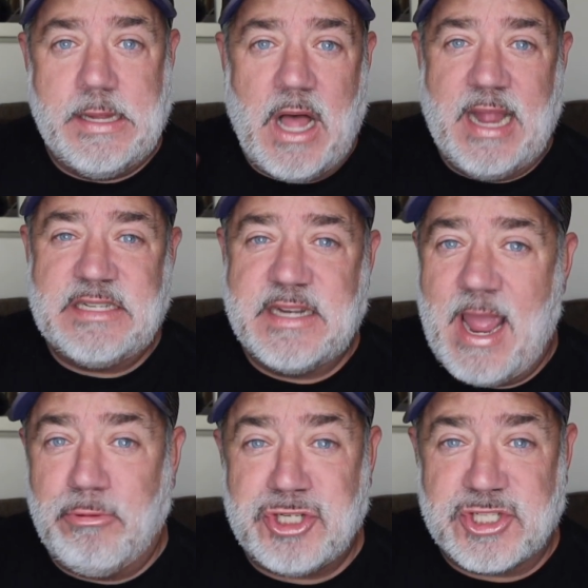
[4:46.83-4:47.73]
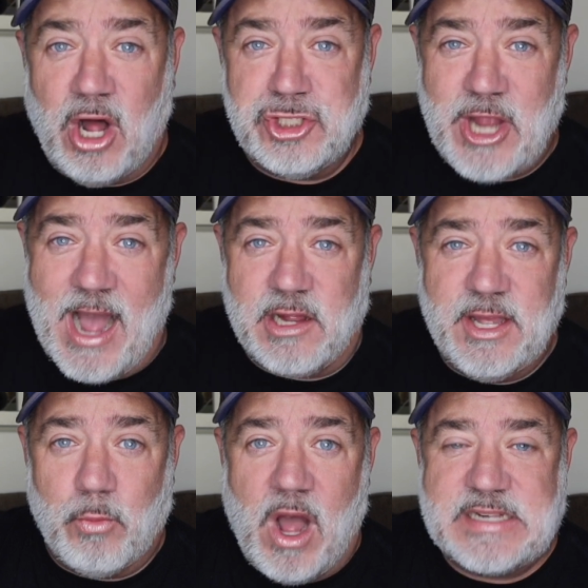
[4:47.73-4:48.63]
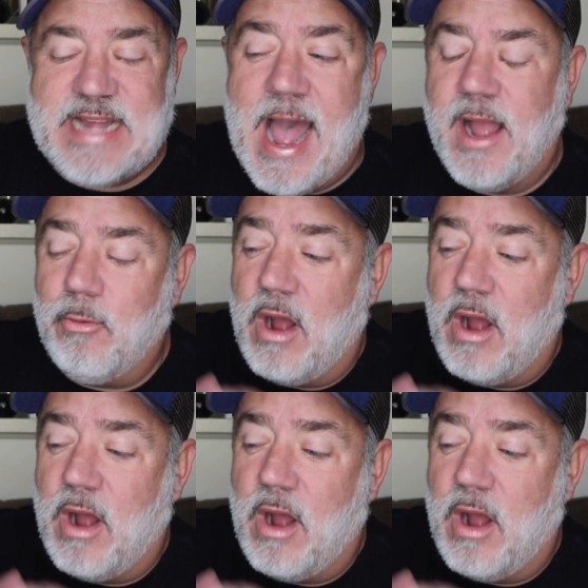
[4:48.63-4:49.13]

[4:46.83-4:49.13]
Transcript: line today, which is called Jacqueline Roxanne.